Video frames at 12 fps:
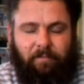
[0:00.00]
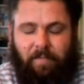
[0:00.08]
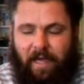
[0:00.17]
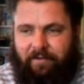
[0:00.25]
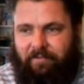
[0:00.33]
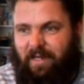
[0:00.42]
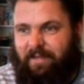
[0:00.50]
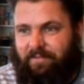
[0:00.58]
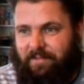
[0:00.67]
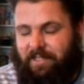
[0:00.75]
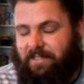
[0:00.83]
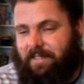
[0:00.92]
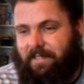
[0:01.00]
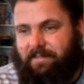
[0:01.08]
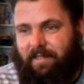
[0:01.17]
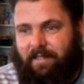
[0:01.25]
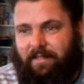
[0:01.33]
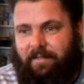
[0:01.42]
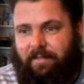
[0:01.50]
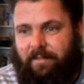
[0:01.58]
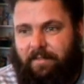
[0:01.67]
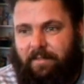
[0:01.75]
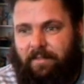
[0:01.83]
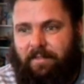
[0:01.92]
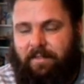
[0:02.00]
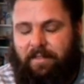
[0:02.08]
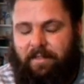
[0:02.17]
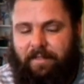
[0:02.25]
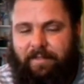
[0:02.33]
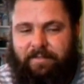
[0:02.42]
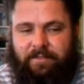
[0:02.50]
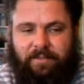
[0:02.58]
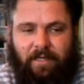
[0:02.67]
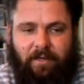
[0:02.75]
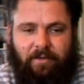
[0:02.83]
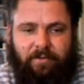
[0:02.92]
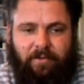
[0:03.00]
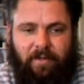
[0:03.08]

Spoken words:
Pain relief is just as needed, and so